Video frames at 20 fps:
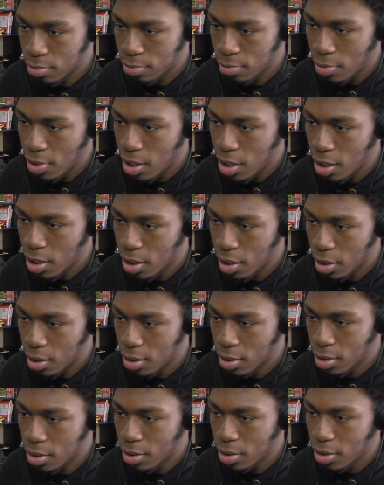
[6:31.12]

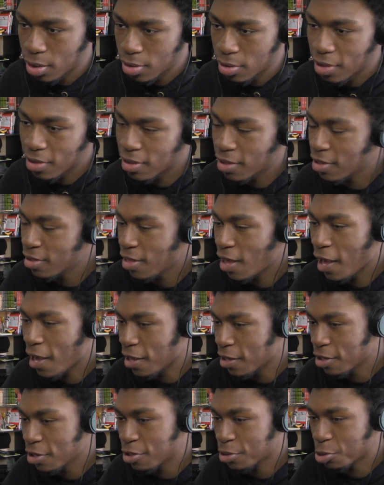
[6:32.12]
Man. Since he's not
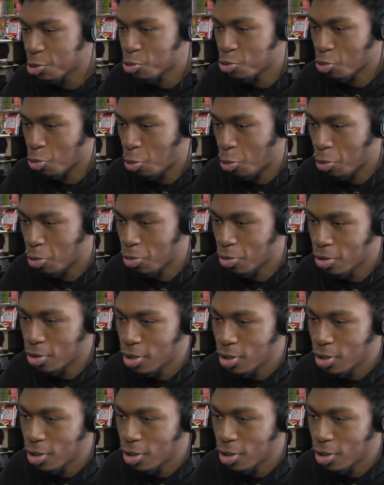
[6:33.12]
in control,